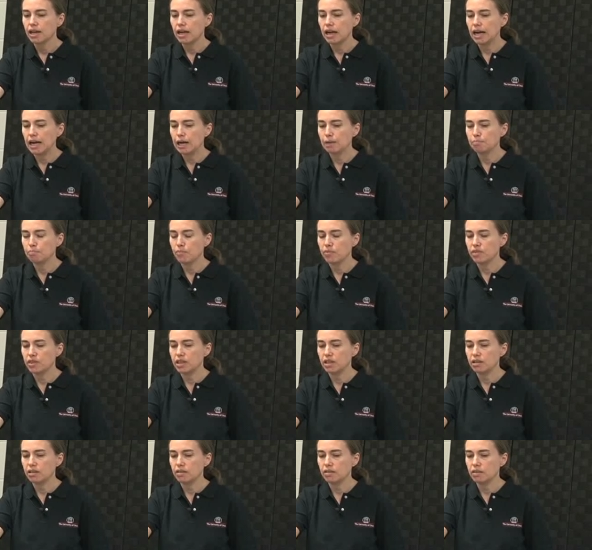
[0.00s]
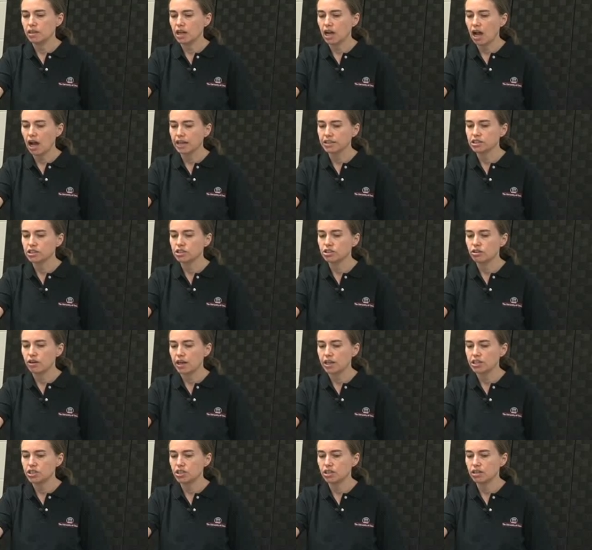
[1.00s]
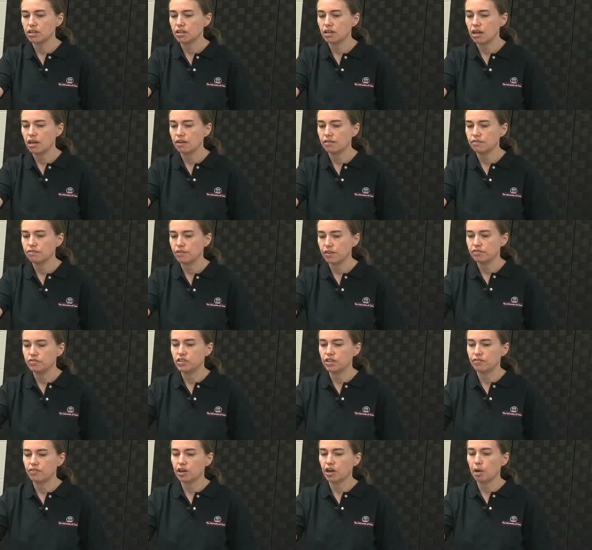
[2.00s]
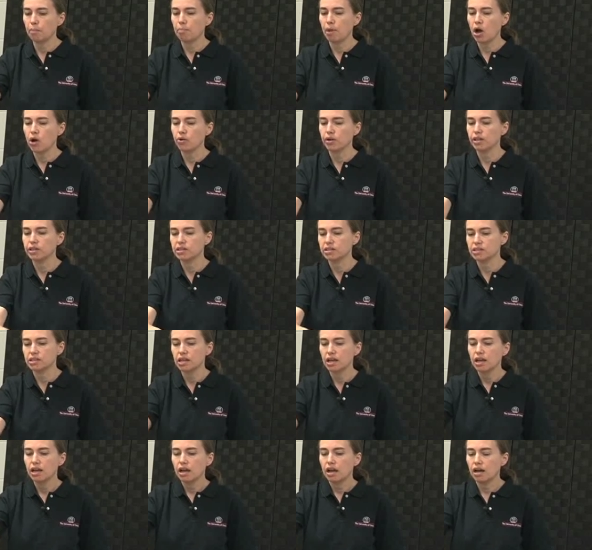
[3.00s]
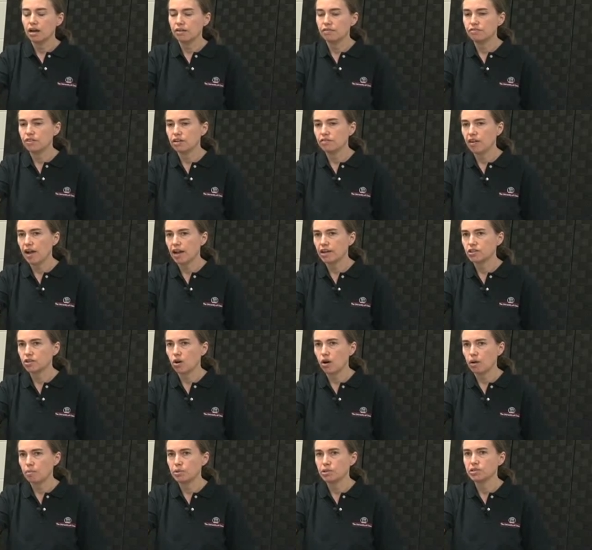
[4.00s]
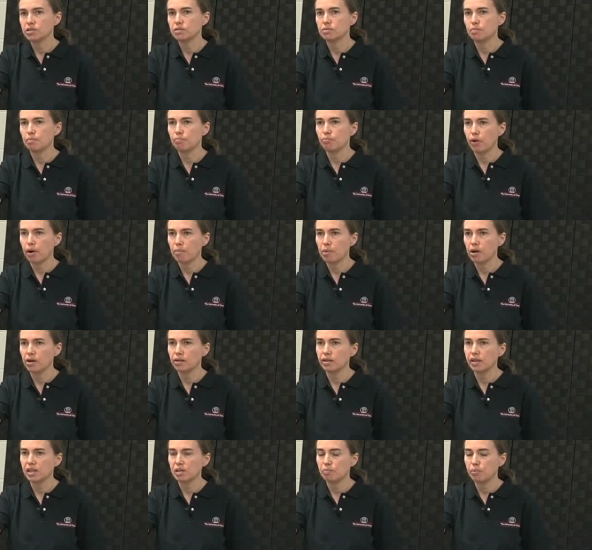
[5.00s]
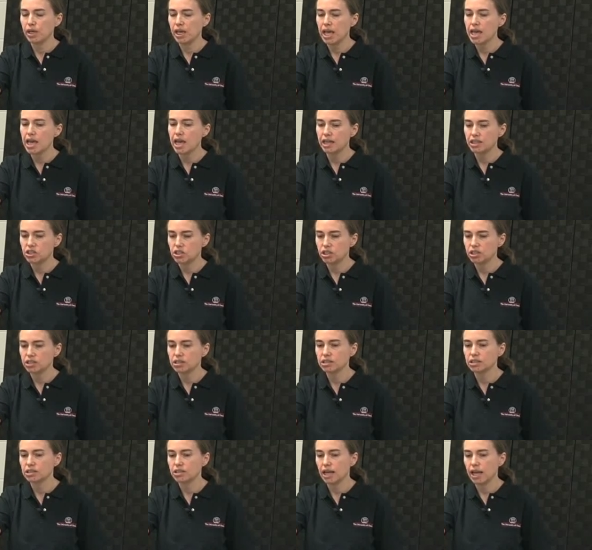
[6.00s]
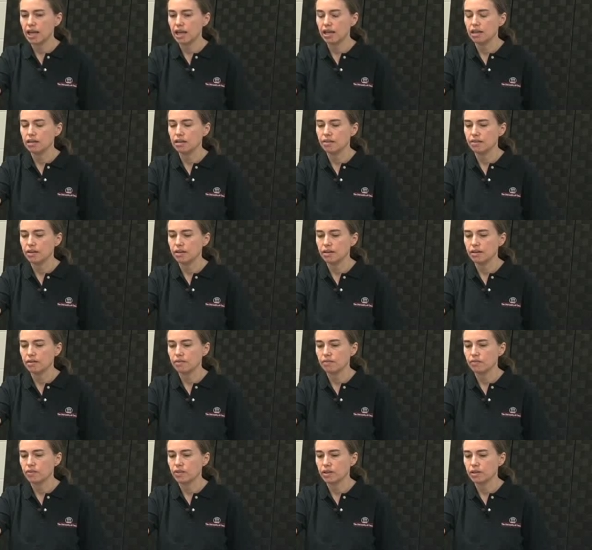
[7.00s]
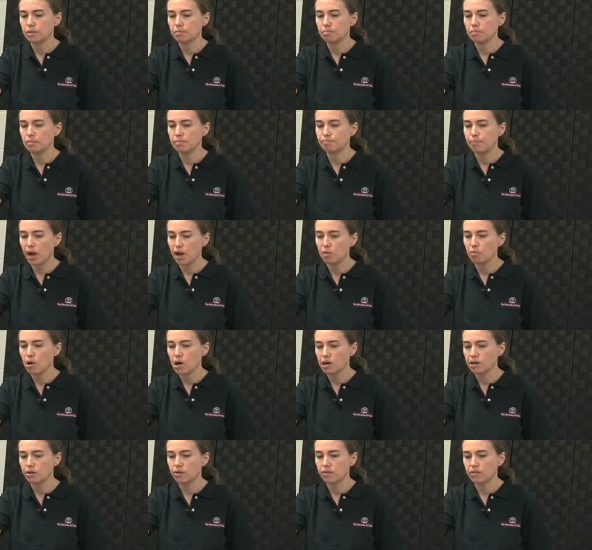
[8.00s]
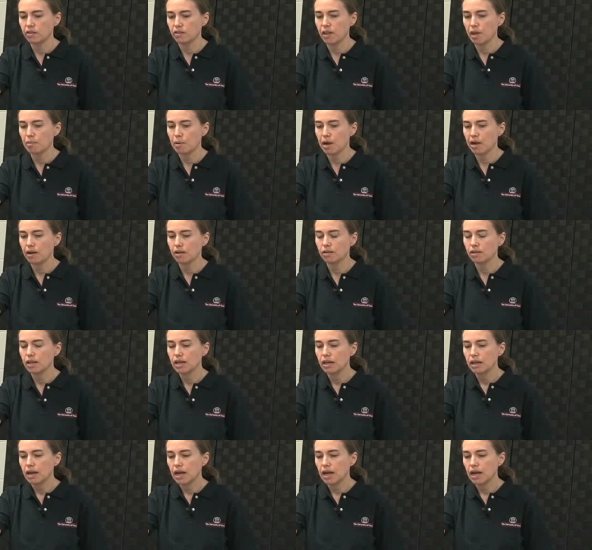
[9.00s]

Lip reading: the concentration of different components of hydrocarbons, primarily the PAHs and the biomarker, the labile